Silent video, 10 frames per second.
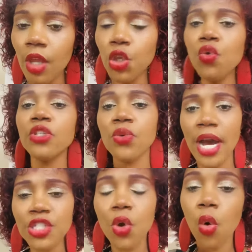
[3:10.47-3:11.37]
you
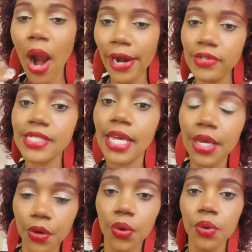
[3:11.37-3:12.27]
trying to acquire a
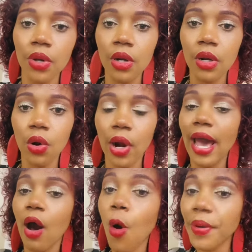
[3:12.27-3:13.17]
skill or
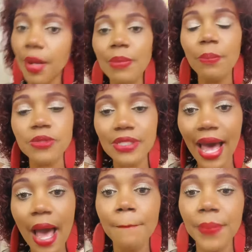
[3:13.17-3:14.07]
open up a
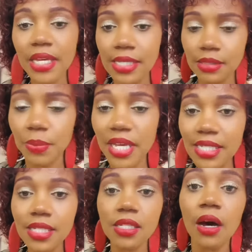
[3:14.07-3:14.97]
side
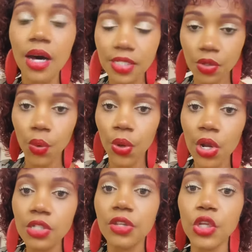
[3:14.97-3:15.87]
business or hustle
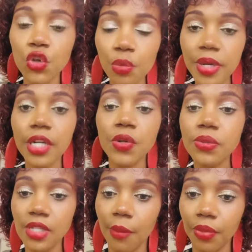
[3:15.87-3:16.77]
so that you'll be able to do
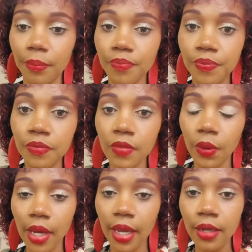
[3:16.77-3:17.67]
something.
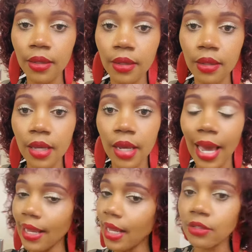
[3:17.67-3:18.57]
Okay?
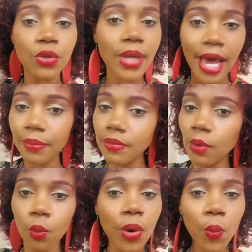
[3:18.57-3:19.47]

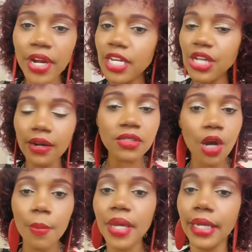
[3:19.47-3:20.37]
We need y'all to start being